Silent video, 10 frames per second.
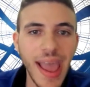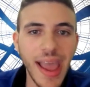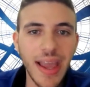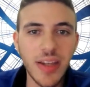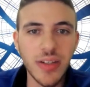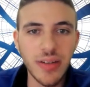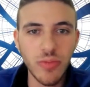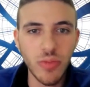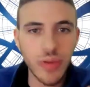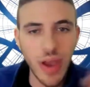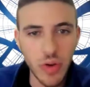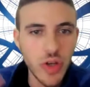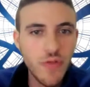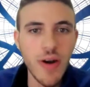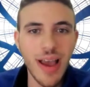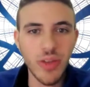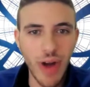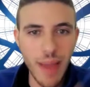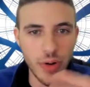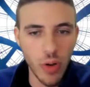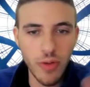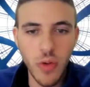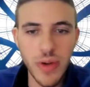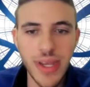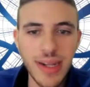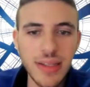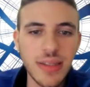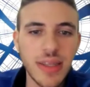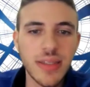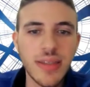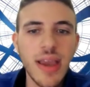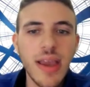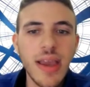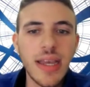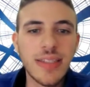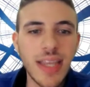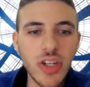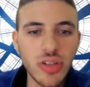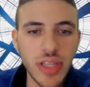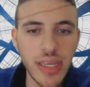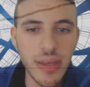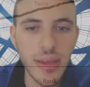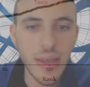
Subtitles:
And without going too far down the rabbit hole before we get into this, essentially,